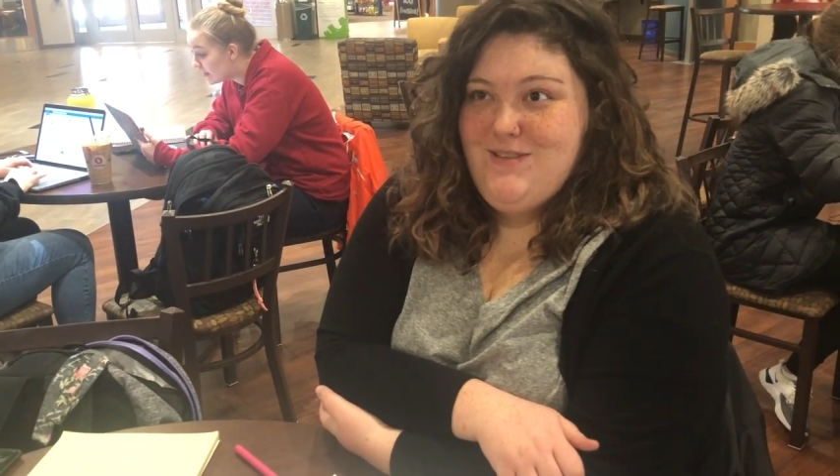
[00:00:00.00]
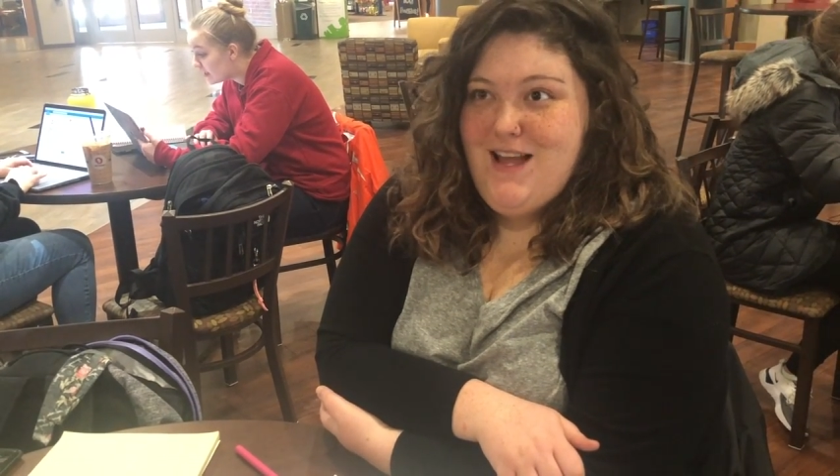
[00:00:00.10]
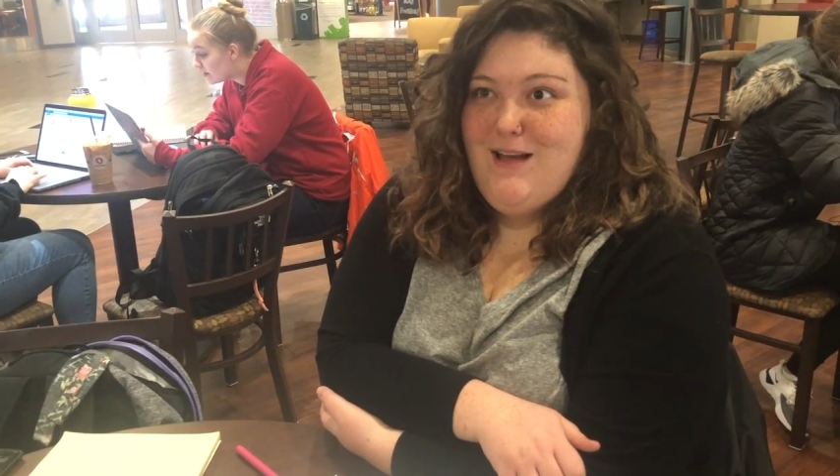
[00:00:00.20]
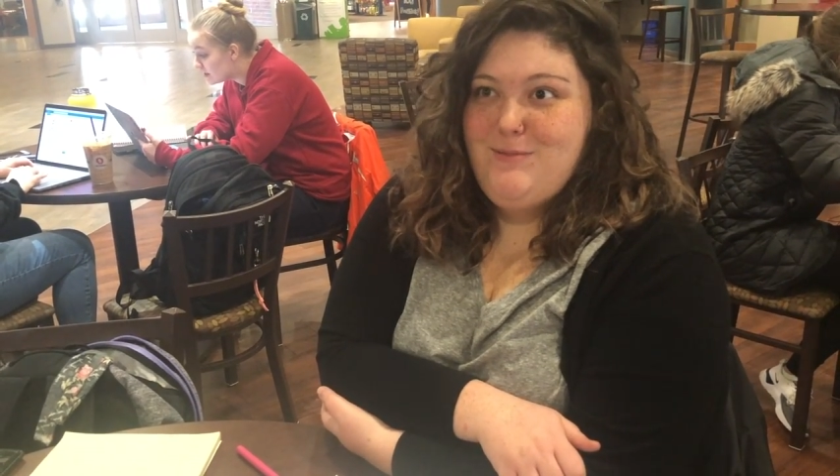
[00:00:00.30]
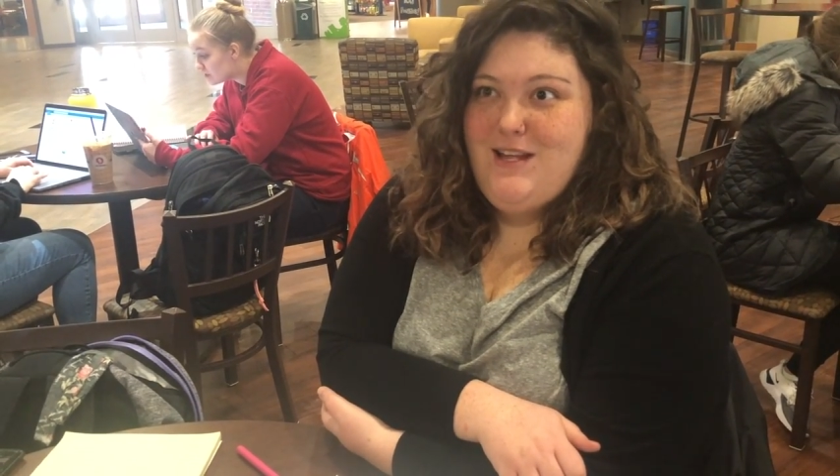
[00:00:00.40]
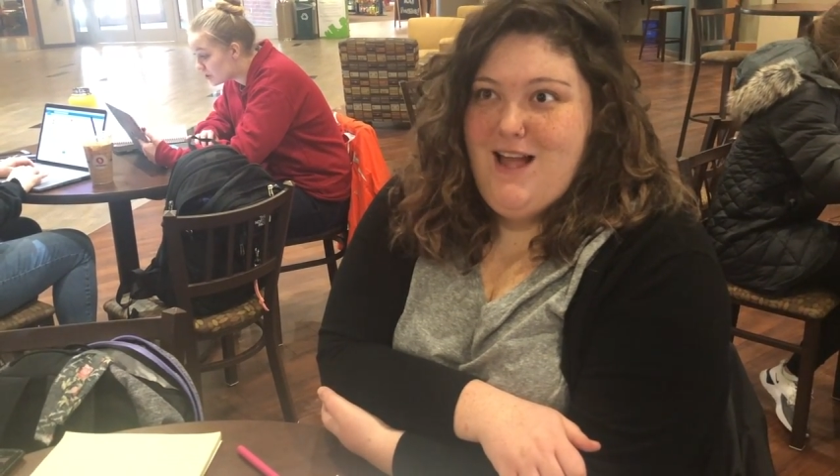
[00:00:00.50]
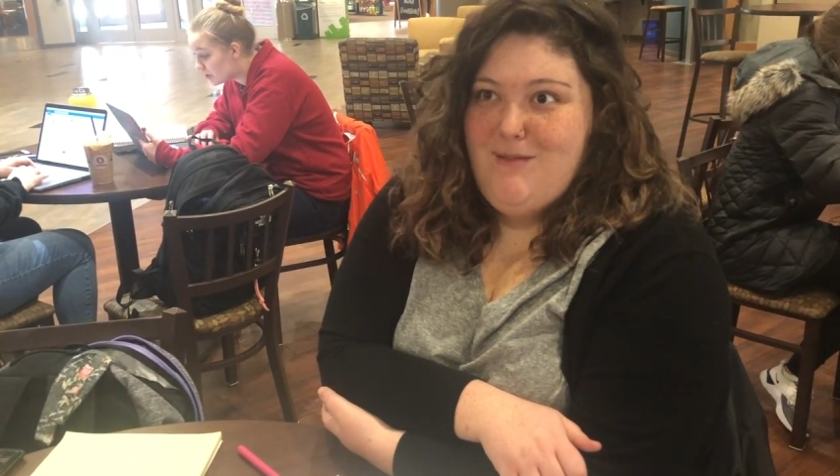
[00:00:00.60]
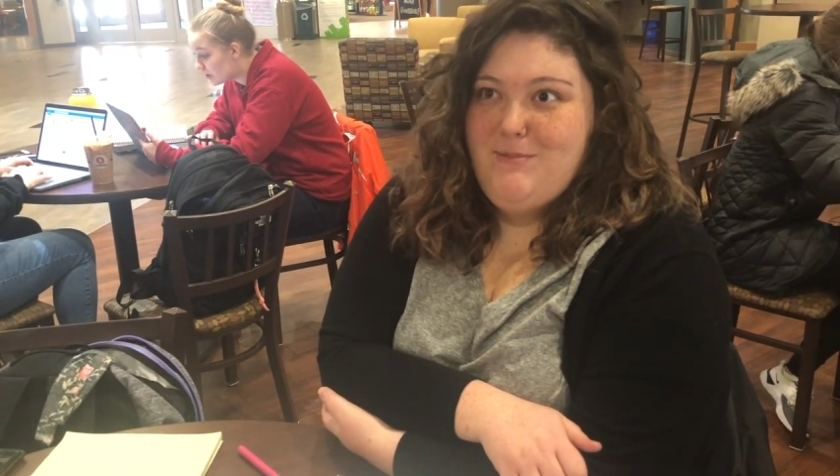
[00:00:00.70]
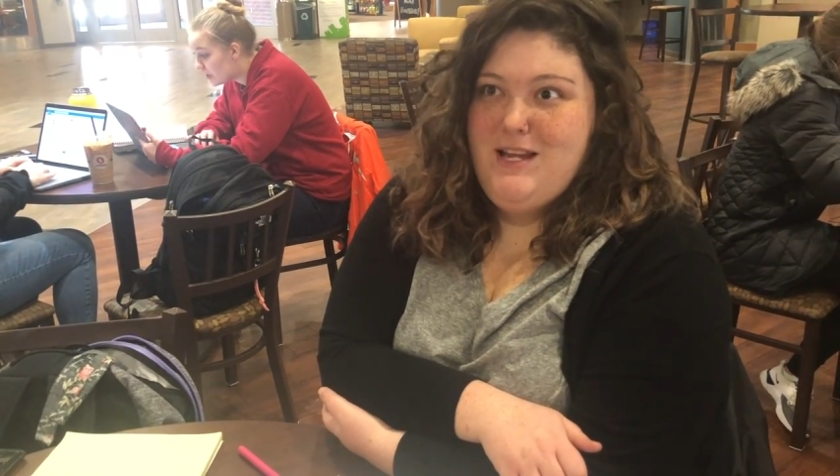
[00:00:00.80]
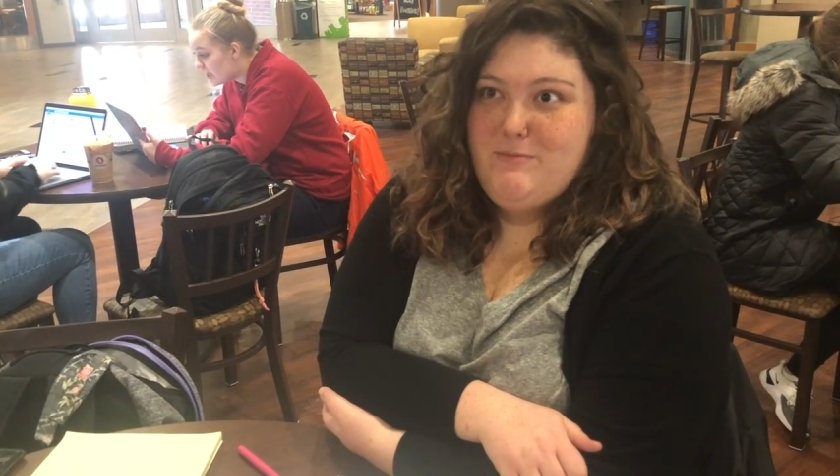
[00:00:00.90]
the app, the
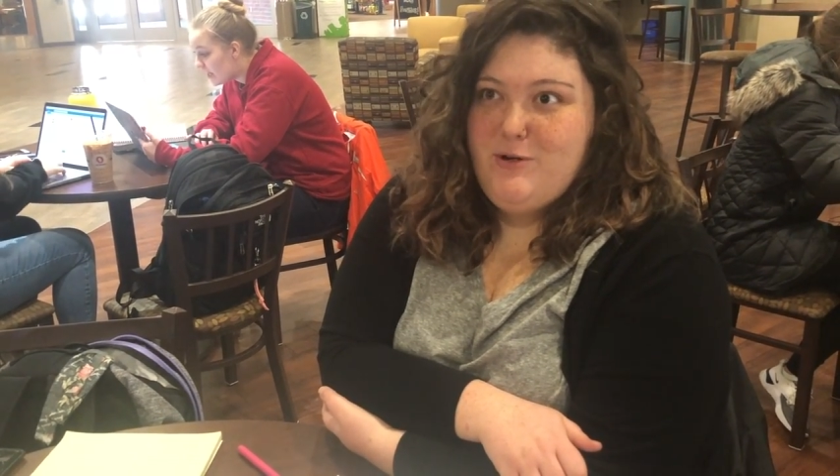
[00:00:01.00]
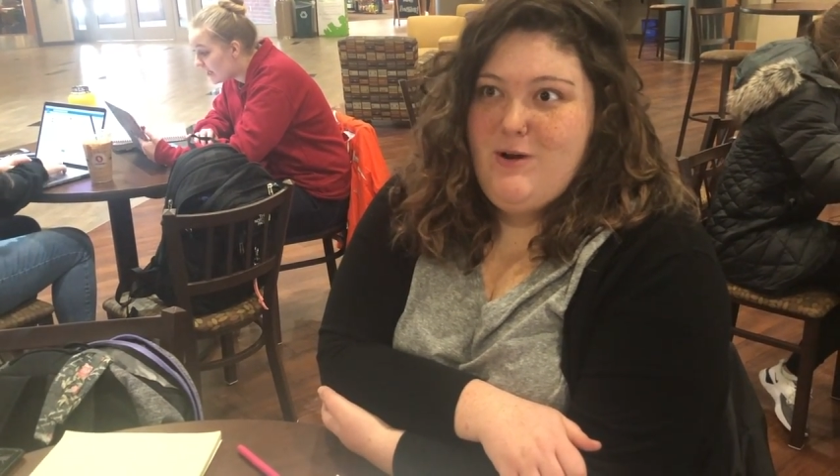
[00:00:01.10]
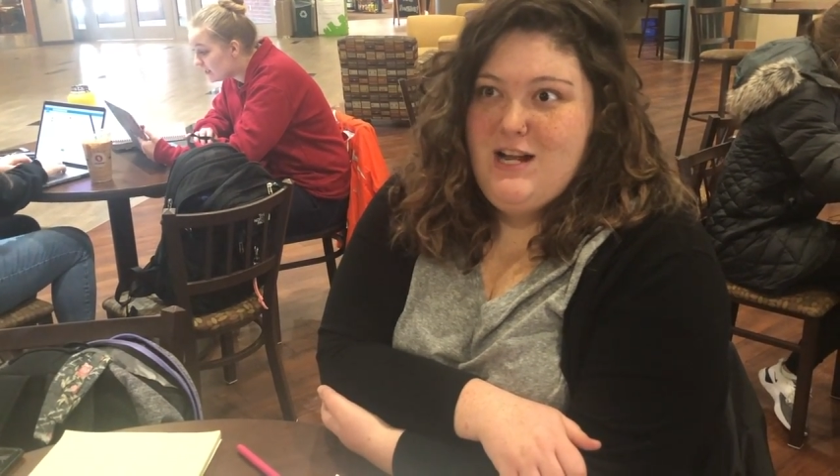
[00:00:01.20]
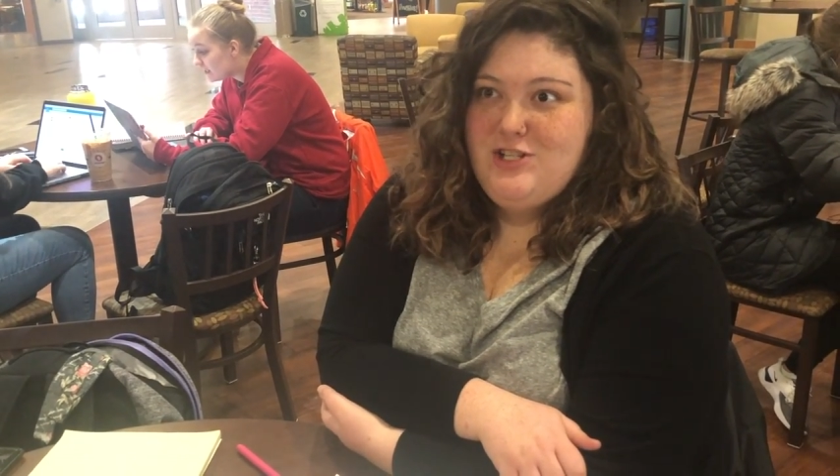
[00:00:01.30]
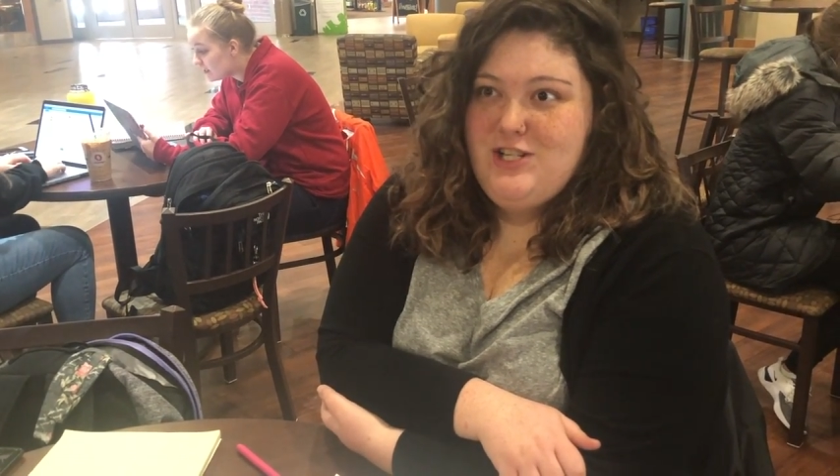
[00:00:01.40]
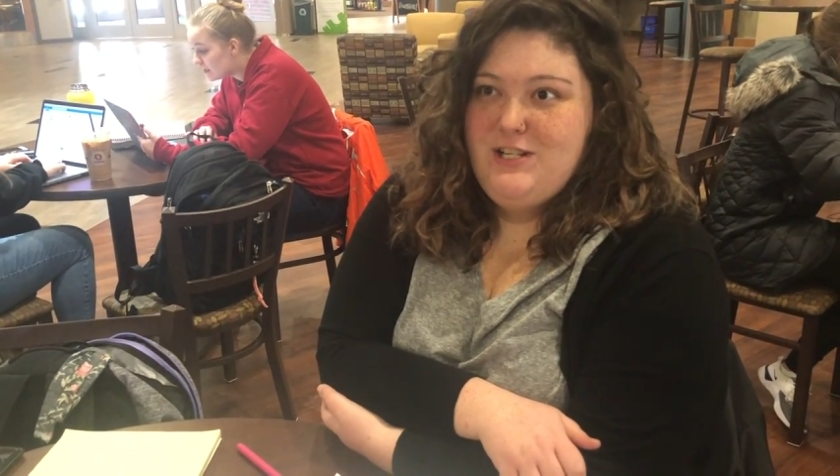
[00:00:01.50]
app kept crashing.